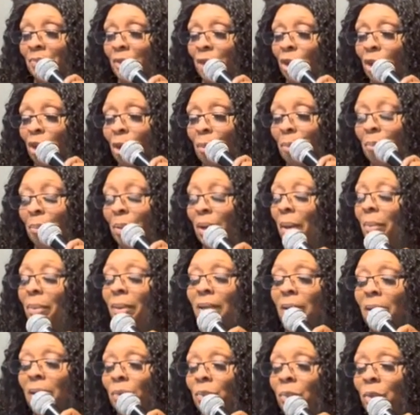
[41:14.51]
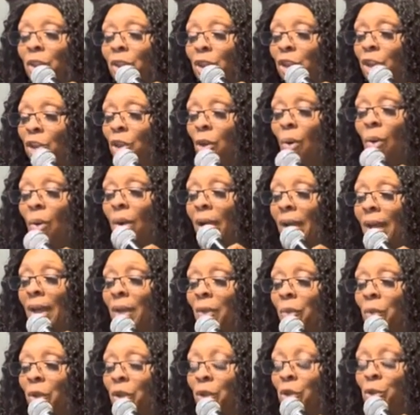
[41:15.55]
you're bubbling with
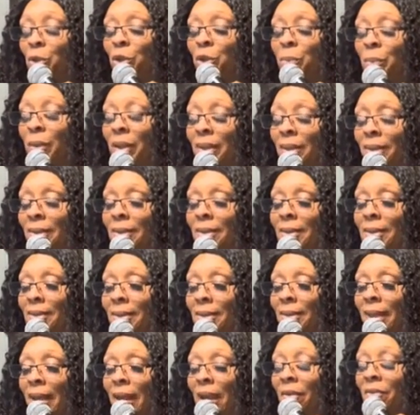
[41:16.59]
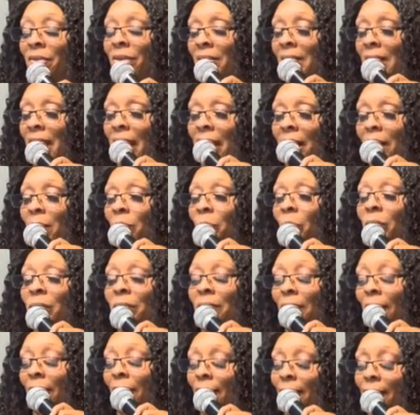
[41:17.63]
joy when you spend every day
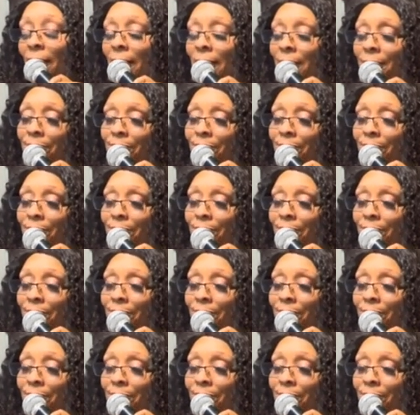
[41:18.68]
with God.